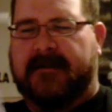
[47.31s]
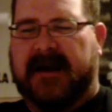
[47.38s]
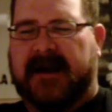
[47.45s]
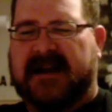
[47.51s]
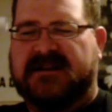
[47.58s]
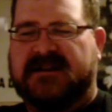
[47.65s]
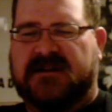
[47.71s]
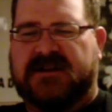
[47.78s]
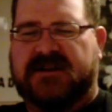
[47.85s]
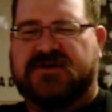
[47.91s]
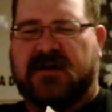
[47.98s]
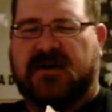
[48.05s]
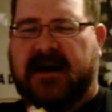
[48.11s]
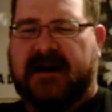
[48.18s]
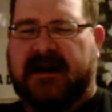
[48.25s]
I'm actually
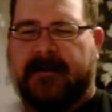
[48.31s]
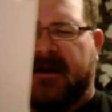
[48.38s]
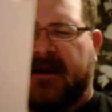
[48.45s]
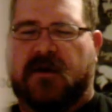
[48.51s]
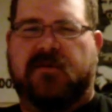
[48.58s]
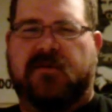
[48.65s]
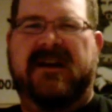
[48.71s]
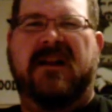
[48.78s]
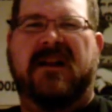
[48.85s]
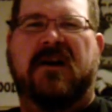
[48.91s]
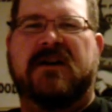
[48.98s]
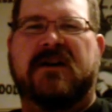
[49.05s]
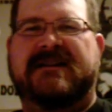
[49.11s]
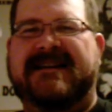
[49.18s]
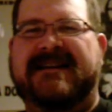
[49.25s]
trying to be a real
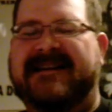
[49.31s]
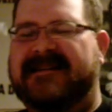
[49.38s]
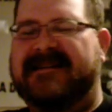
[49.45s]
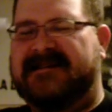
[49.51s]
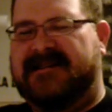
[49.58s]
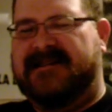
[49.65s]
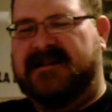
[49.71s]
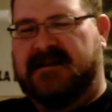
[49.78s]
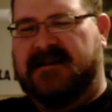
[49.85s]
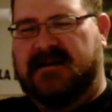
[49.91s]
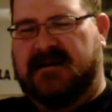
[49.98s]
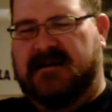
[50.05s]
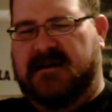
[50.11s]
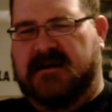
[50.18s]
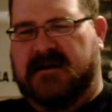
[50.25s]
artiste,
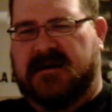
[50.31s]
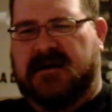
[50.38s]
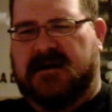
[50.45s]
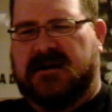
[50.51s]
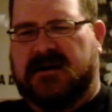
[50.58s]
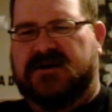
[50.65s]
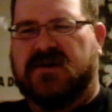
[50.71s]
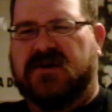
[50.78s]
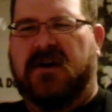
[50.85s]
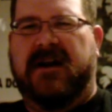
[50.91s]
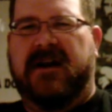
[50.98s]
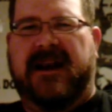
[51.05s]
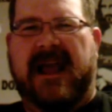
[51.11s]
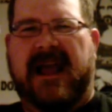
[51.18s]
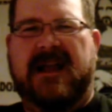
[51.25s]

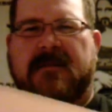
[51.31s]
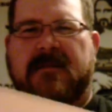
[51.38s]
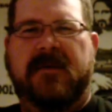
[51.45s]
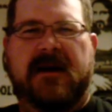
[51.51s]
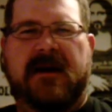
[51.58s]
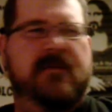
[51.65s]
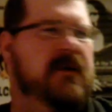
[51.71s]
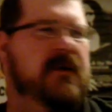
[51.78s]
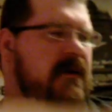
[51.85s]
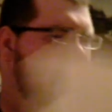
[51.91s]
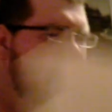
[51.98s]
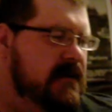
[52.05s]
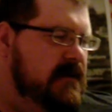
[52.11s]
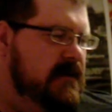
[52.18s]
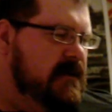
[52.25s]
drawing naked people,
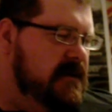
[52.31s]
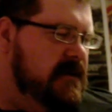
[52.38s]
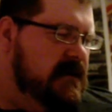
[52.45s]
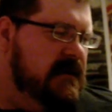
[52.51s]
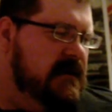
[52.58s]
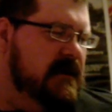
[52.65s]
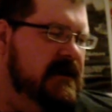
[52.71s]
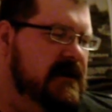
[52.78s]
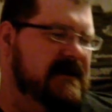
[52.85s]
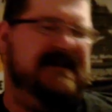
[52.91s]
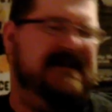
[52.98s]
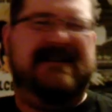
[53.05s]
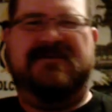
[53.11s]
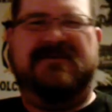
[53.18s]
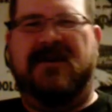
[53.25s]

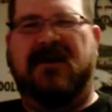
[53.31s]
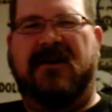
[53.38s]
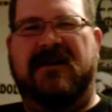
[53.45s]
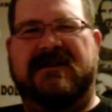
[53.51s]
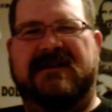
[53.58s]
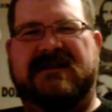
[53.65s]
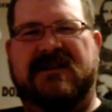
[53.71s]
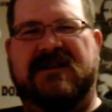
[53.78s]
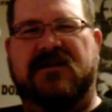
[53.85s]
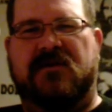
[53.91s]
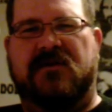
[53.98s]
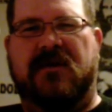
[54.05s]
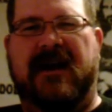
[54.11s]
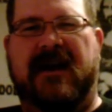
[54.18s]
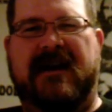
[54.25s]
because that's what artists
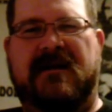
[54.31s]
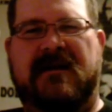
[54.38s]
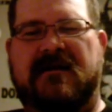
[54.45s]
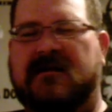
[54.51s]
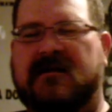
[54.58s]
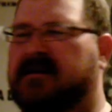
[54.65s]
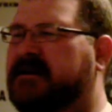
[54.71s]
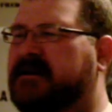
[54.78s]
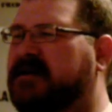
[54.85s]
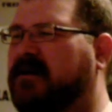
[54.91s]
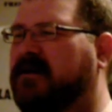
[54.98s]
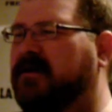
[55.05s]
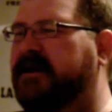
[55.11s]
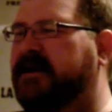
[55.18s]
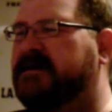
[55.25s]
do, right? That's the
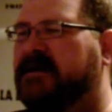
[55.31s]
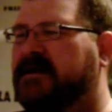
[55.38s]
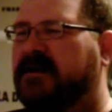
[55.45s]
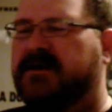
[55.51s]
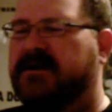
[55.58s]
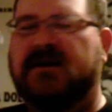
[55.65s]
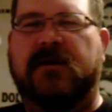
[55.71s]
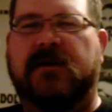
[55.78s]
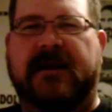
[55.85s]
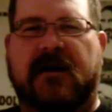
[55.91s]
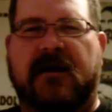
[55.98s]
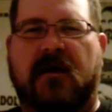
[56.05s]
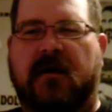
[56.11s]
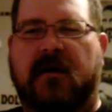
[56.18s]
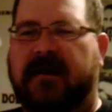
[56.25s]
whole reason they're doing
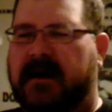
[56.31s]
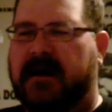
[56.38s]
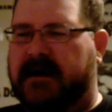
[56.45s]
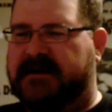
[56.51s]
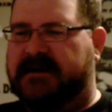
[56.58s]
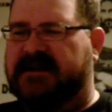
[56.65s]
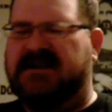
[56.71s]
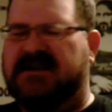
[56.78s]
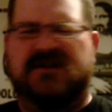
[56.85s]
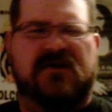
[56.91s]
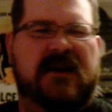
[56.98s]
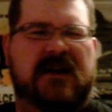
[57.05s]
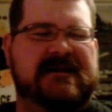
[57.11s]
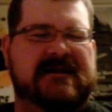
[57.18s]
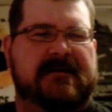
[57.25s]
the whole thing is just to
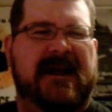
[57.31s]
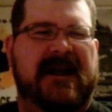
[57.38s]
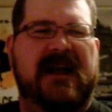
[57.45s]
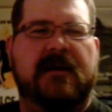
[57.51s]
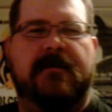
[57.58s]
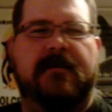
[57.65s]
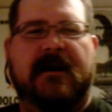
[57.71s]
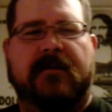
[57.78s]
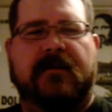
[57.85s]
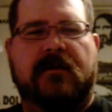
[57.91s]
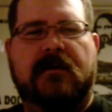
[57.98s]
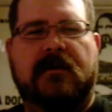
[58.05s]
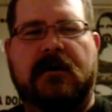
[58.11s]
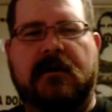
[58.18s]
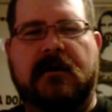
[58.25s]
draw some naked people.